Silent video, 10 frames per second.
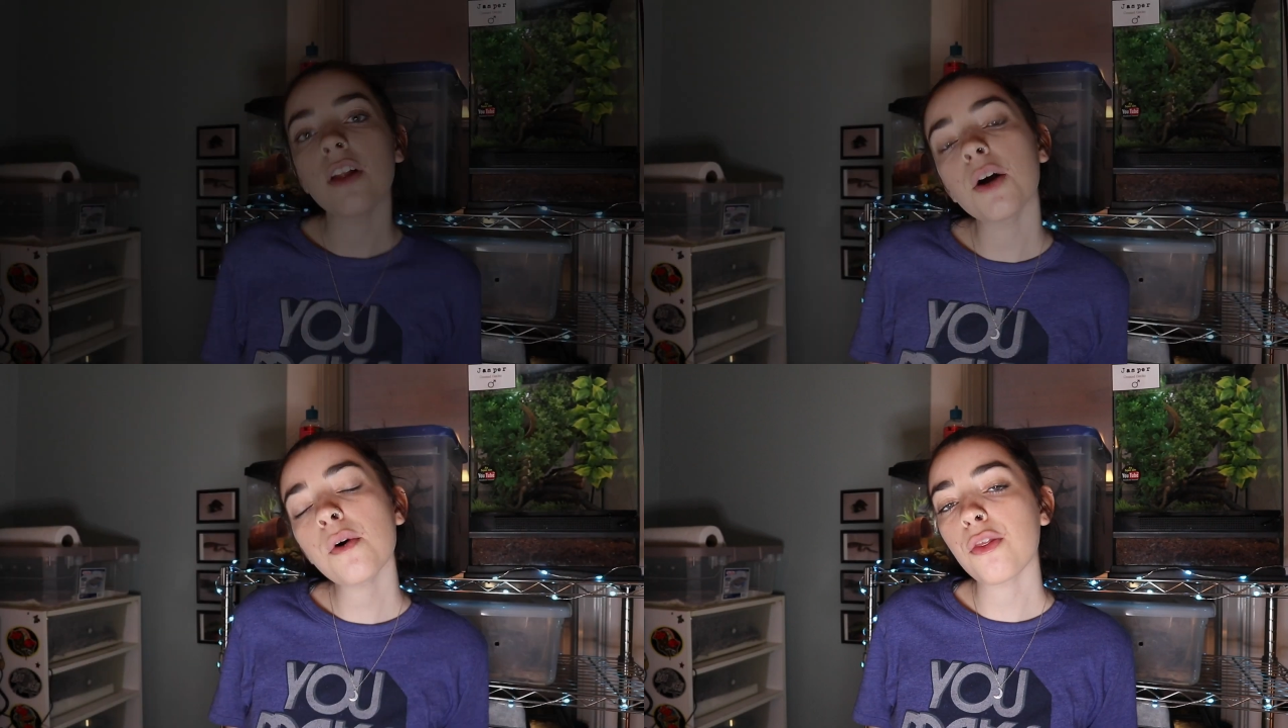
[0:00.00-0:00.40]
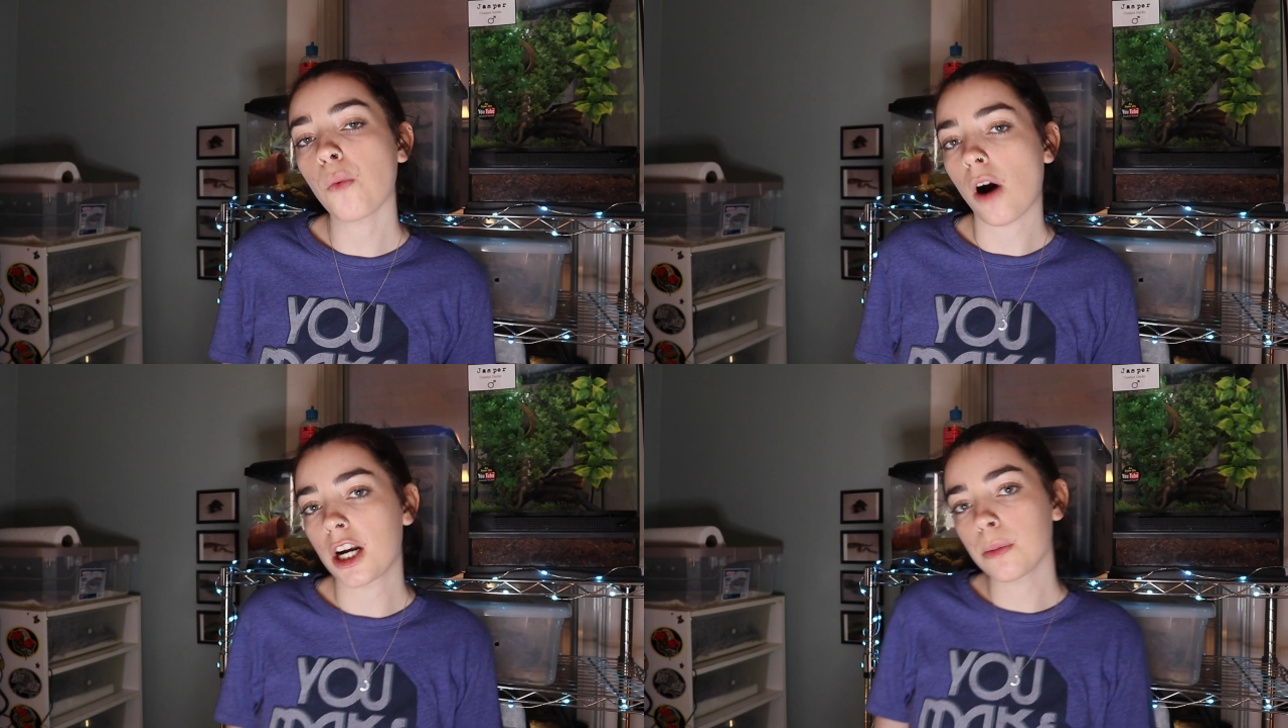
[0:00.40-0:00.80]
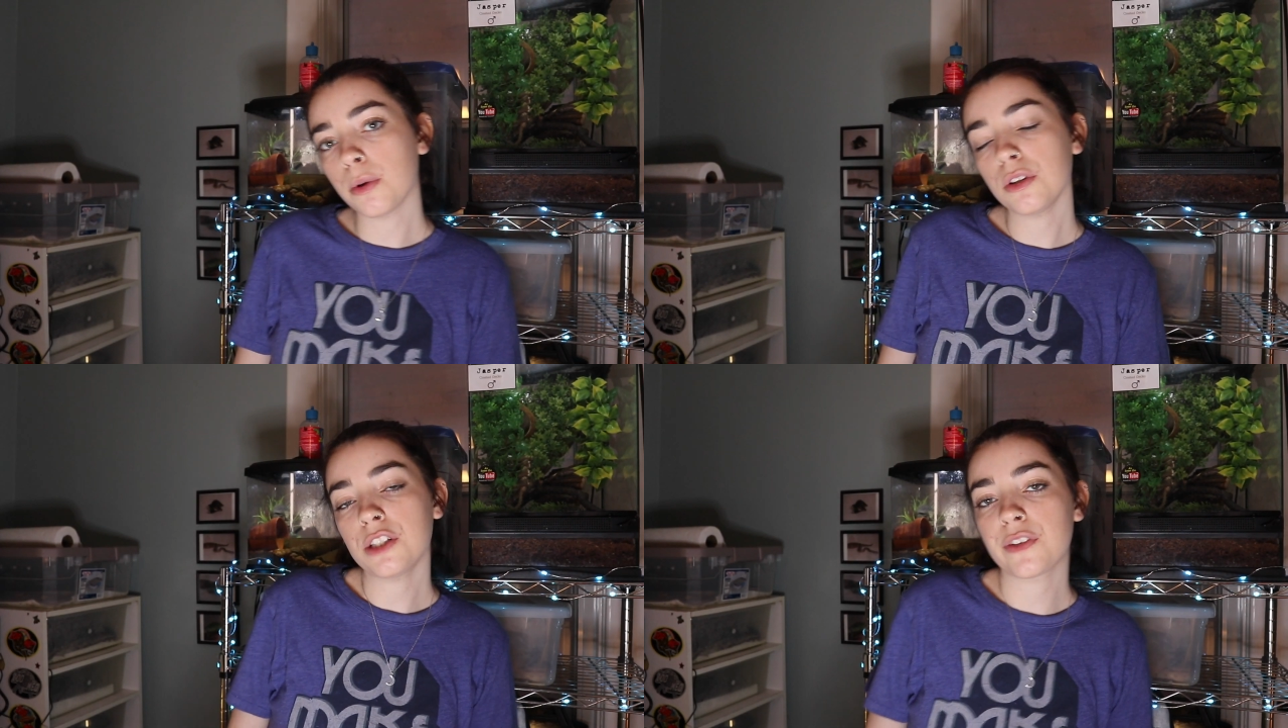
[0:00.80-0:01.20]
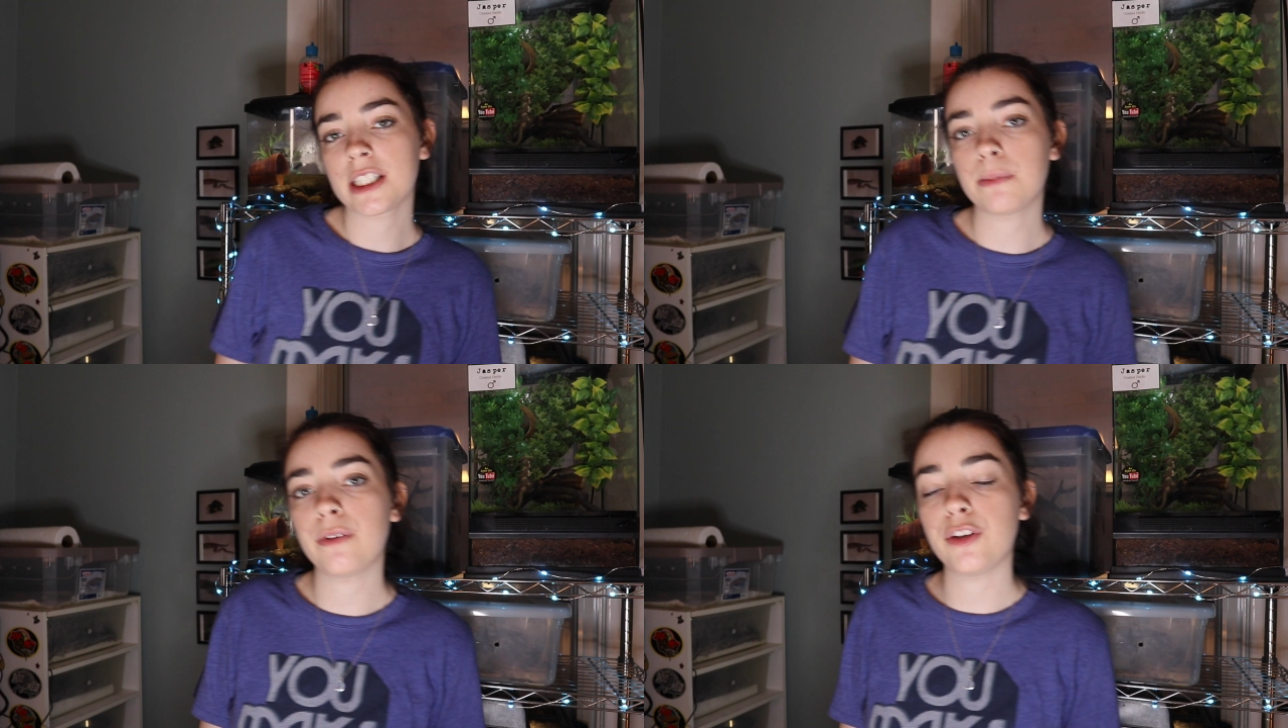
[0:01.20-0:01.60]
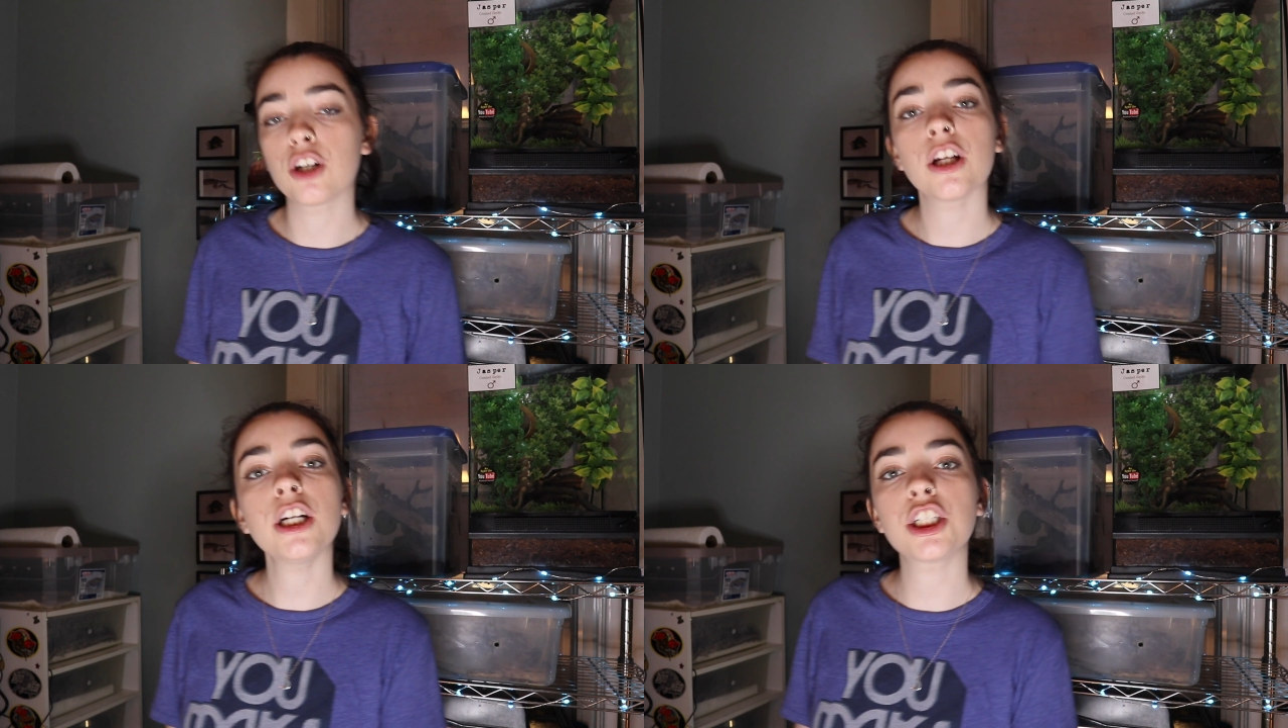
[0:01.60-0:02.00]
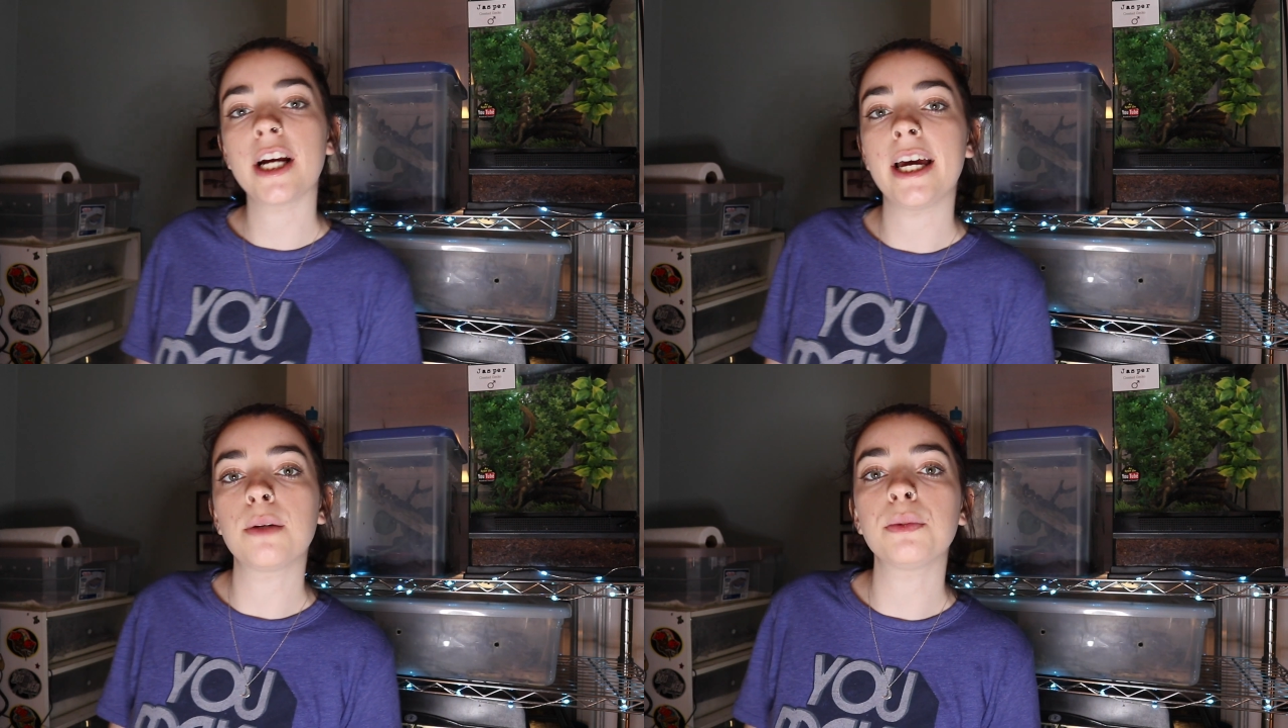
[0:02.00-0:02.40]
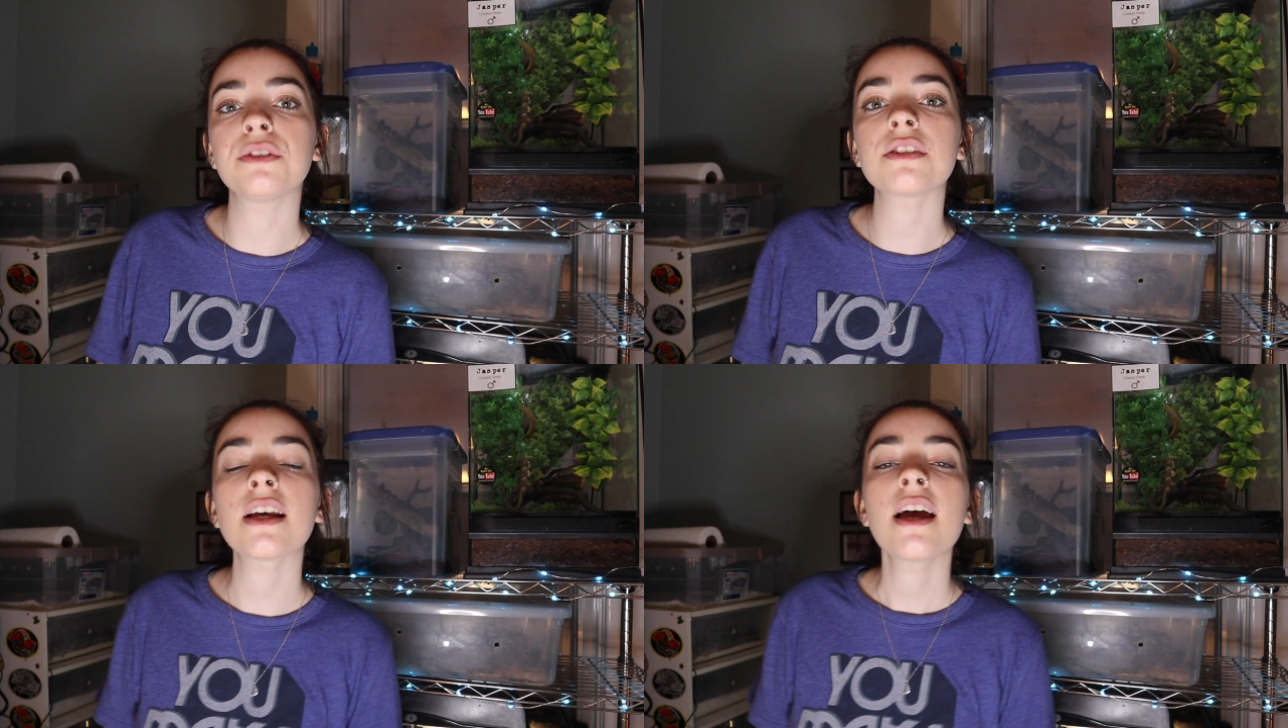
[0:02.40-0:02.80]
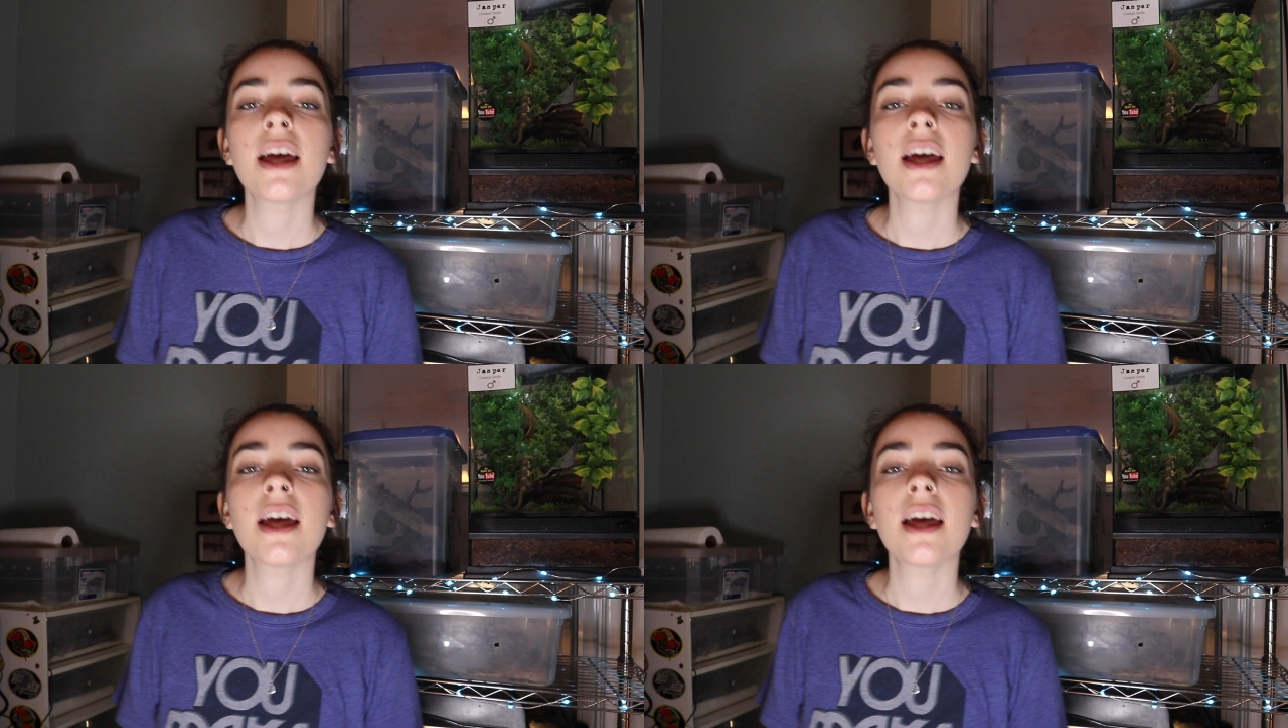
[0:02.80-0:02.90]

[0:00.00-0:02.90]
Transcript: along with water bowls for some of your larger animals,